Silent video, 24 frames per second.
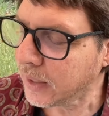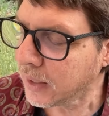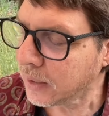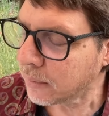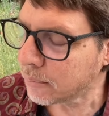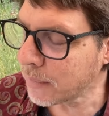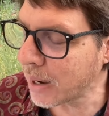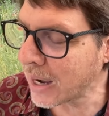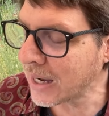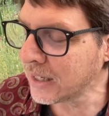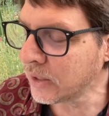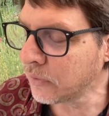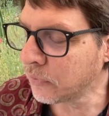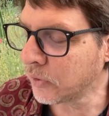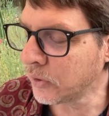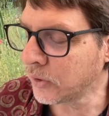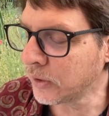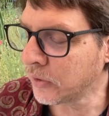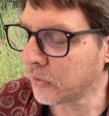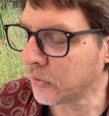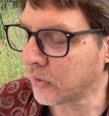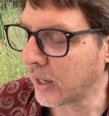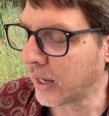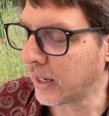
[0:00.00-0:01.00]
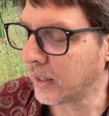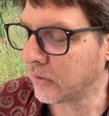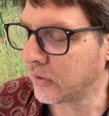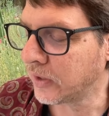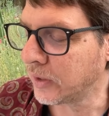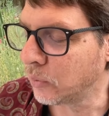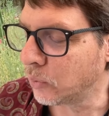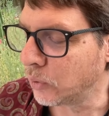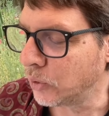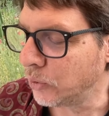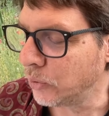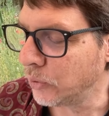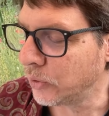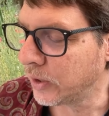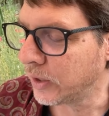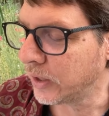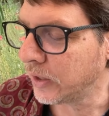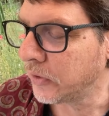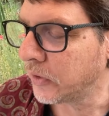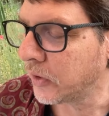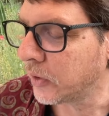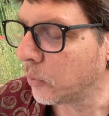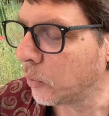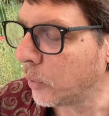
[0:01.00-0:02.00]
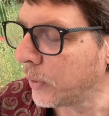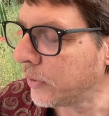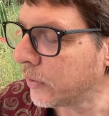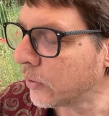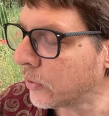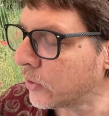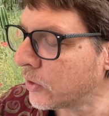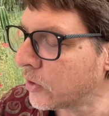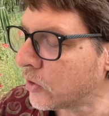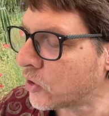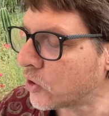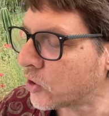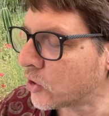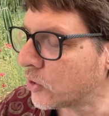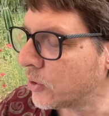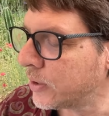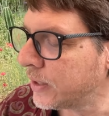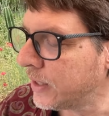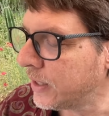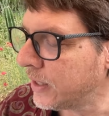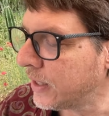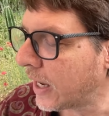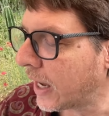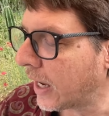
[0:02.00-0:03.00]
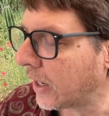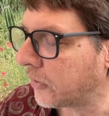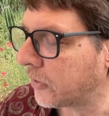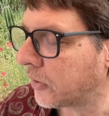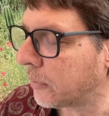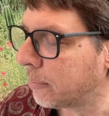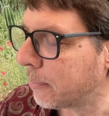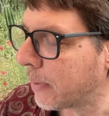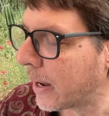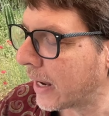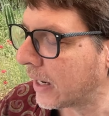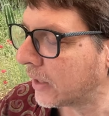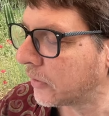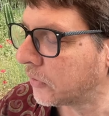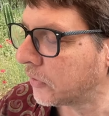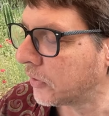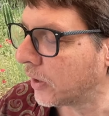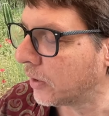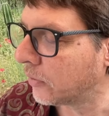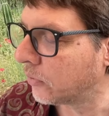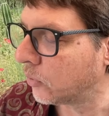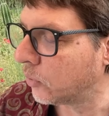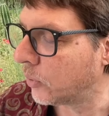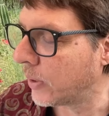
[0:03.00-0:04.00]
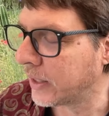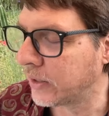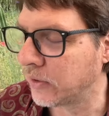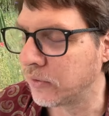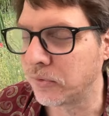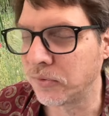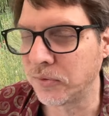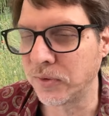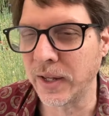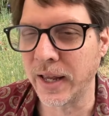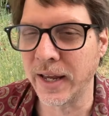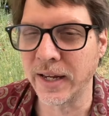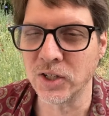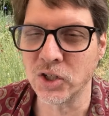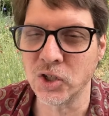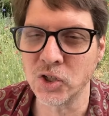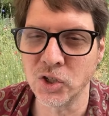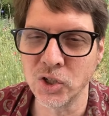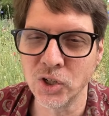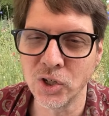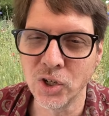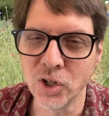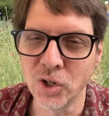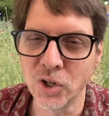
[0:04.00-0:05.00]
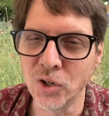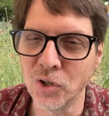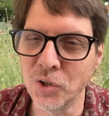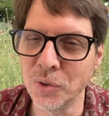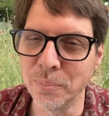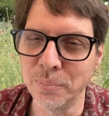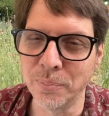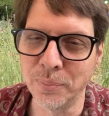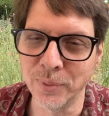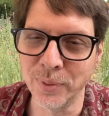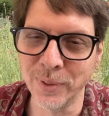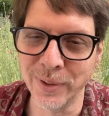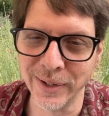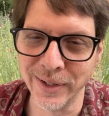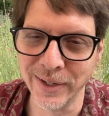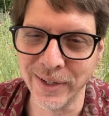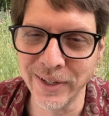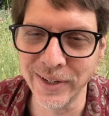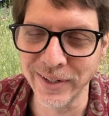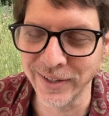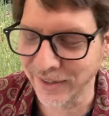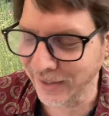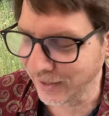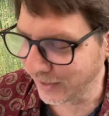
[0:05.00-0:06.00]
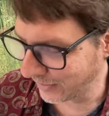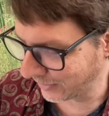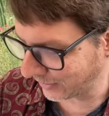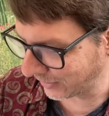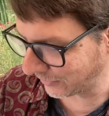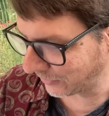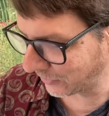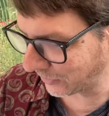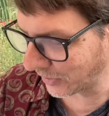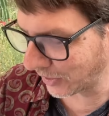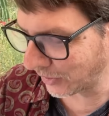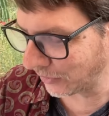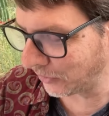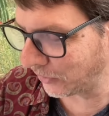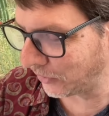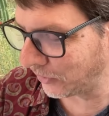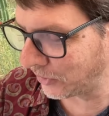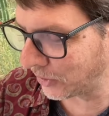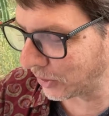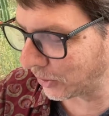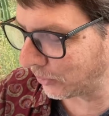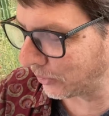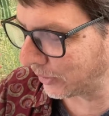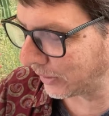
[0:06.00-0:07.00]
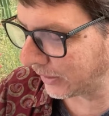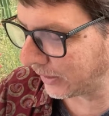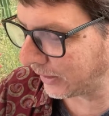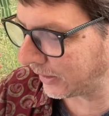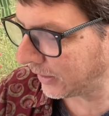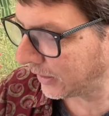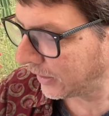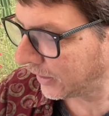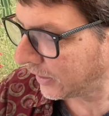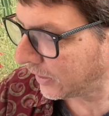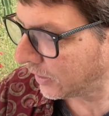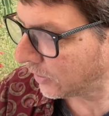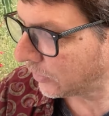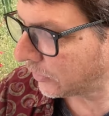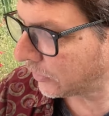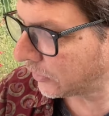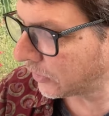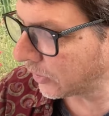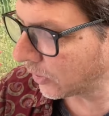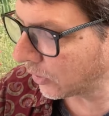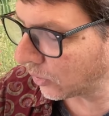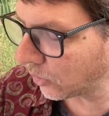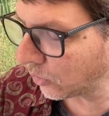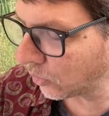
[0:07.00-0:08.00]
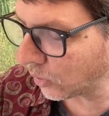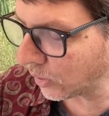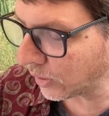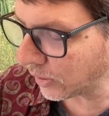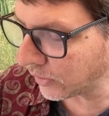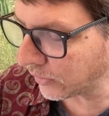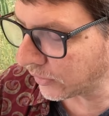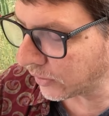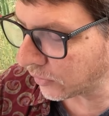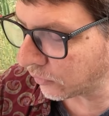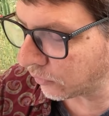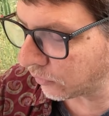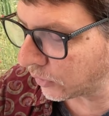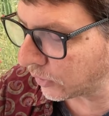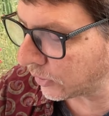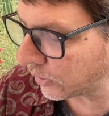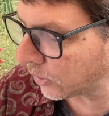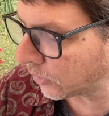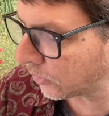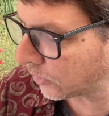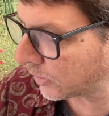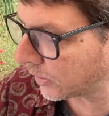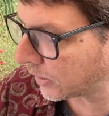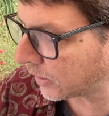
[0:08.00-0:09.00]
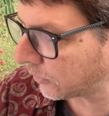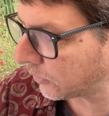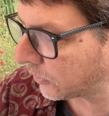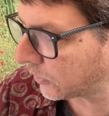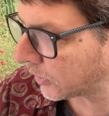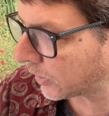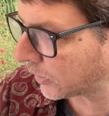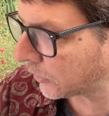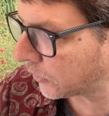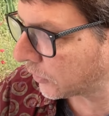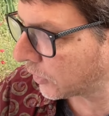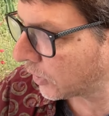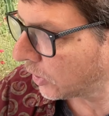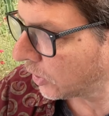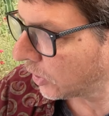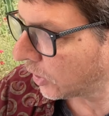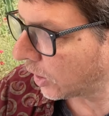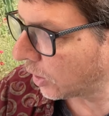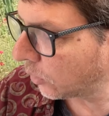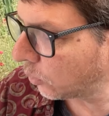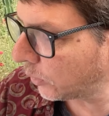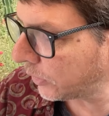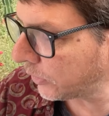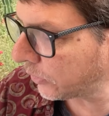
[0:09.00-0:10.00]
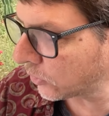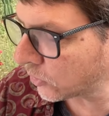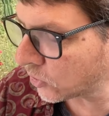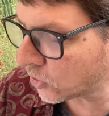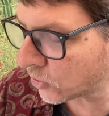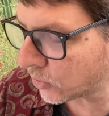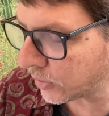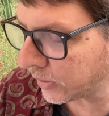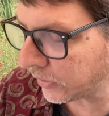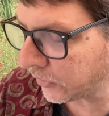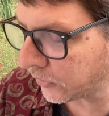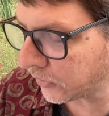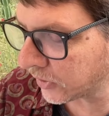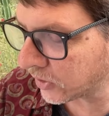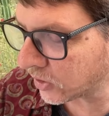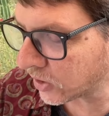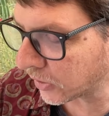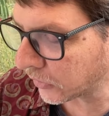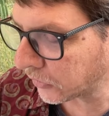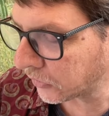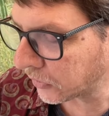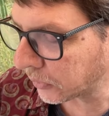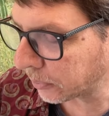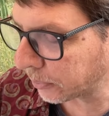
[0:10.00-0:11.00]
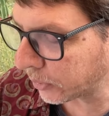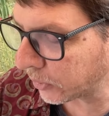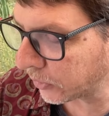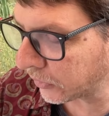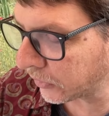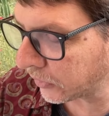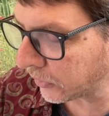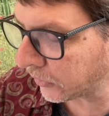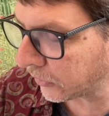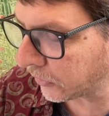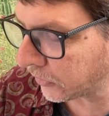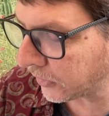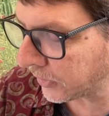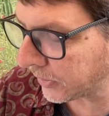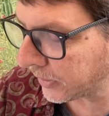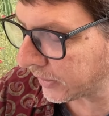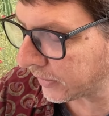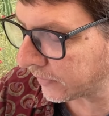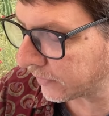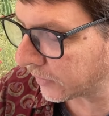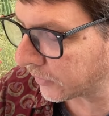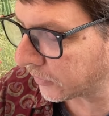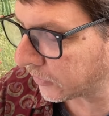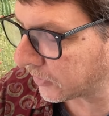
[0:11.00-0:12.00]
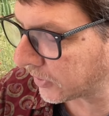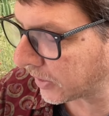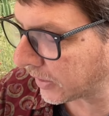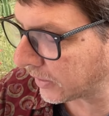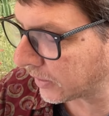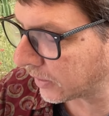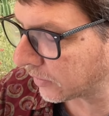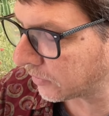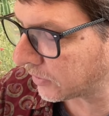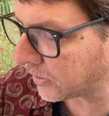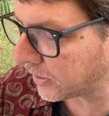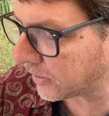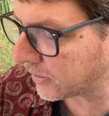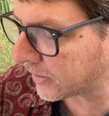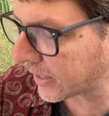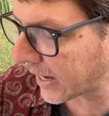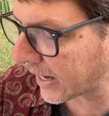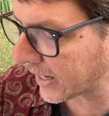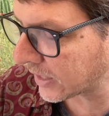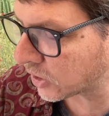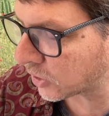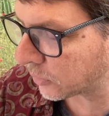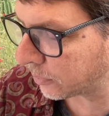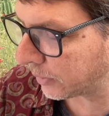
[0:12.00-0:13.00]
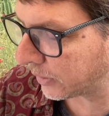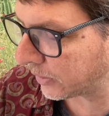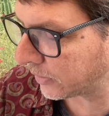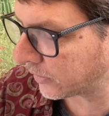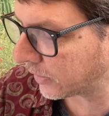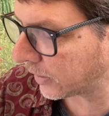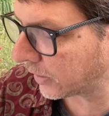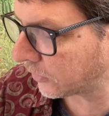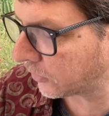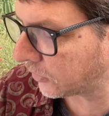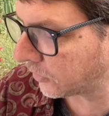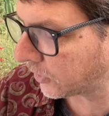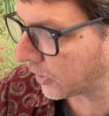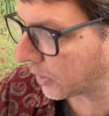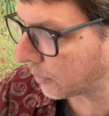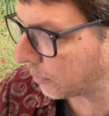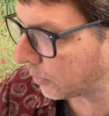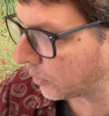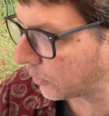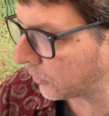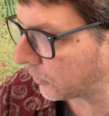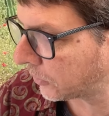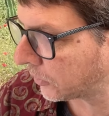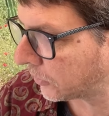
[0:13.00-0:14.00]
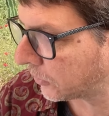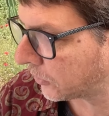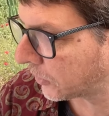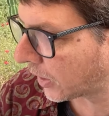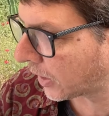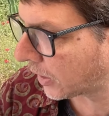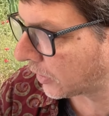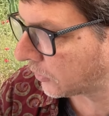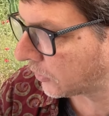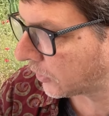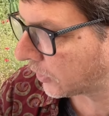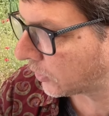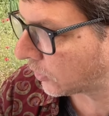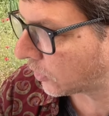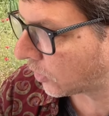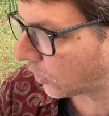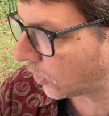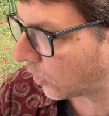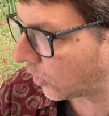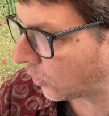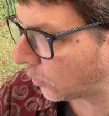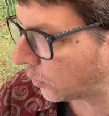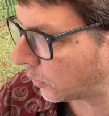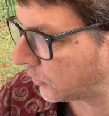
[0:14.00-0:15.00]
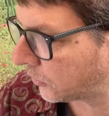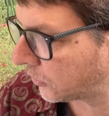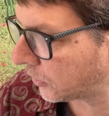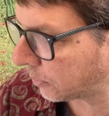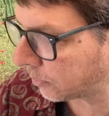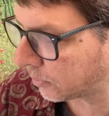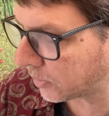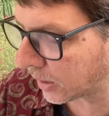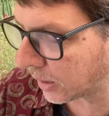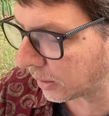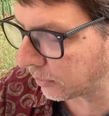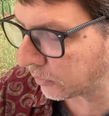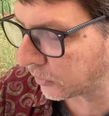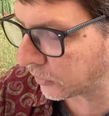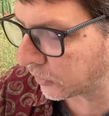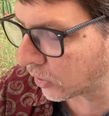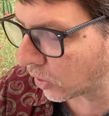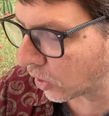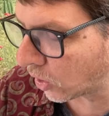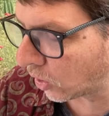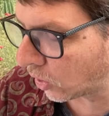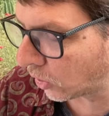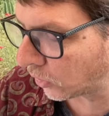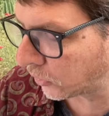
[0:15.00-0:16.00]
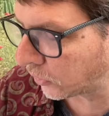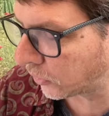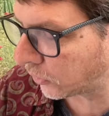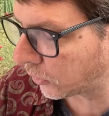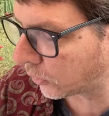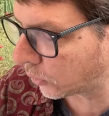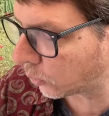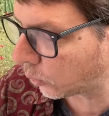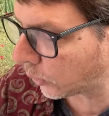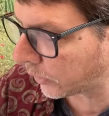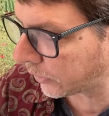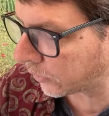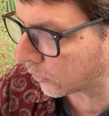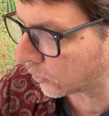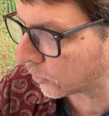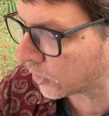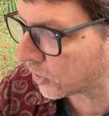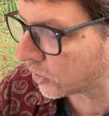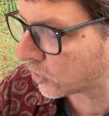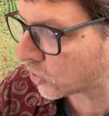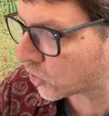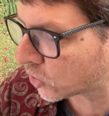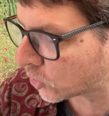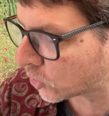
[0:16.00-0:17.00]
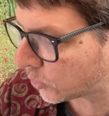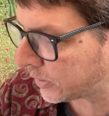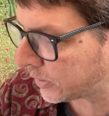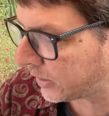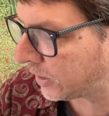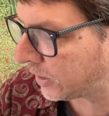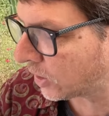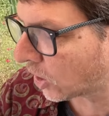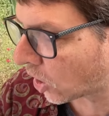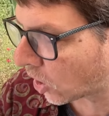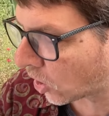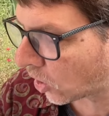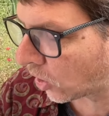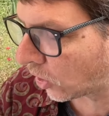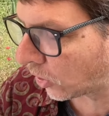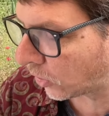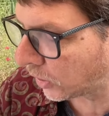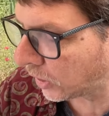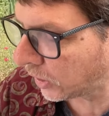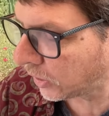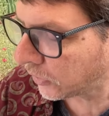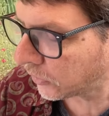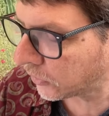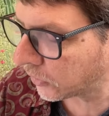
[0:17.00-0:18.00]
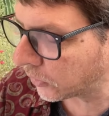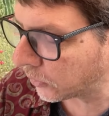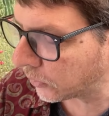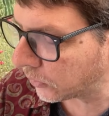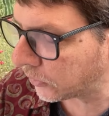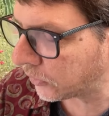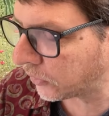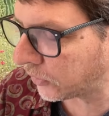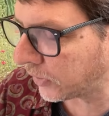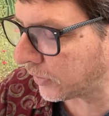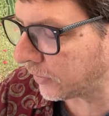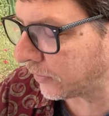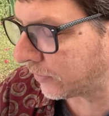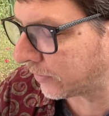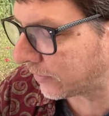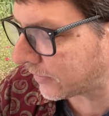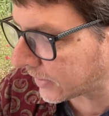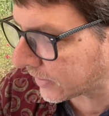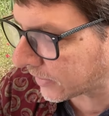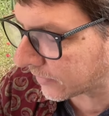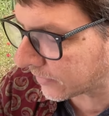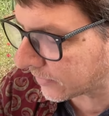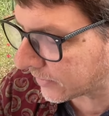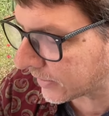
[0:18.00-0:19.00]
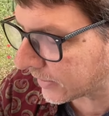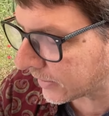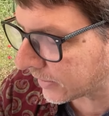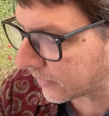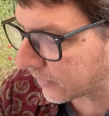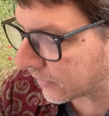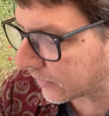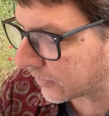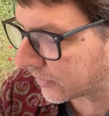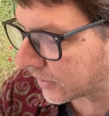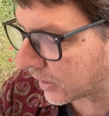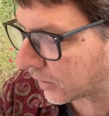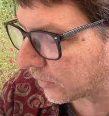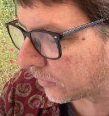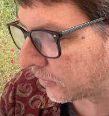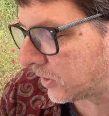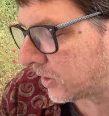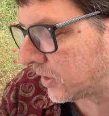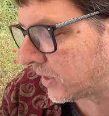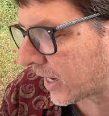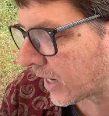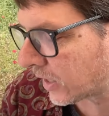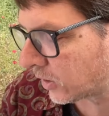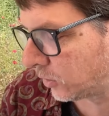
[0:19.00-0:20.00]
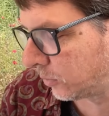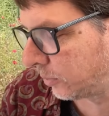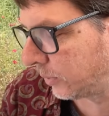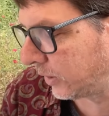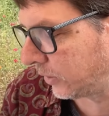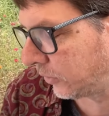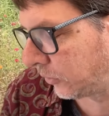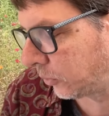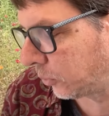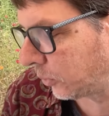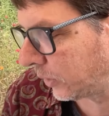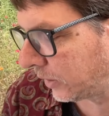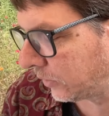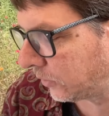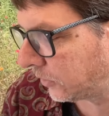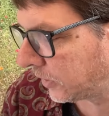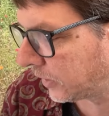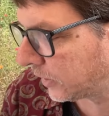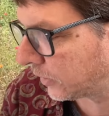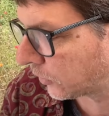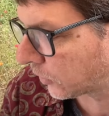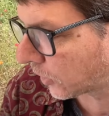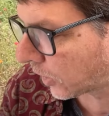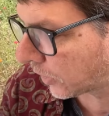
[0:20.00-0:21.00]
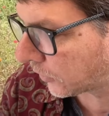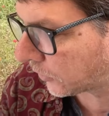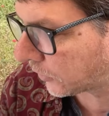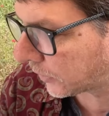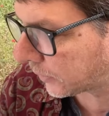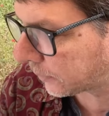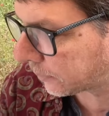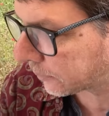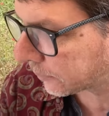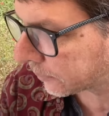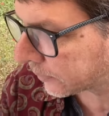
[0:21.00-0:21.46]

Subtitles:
Mindfulness as a root is a withered tree as a mass of red flesh. Oh boy, that sounds Dogen-y. So the footnote gives us, a withered tree suggests a person sitting in the state of detachment. A temple's Zazen hall was sometimes called the withered tree hall. So sitting in the state of detachment is a way of saying Zazen.